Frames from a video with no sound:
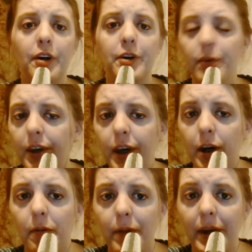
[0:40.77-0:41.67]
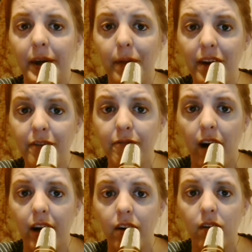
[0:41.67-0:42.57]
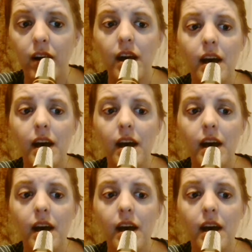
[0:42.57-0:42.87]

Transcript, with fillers: accusing him of being a pedophile.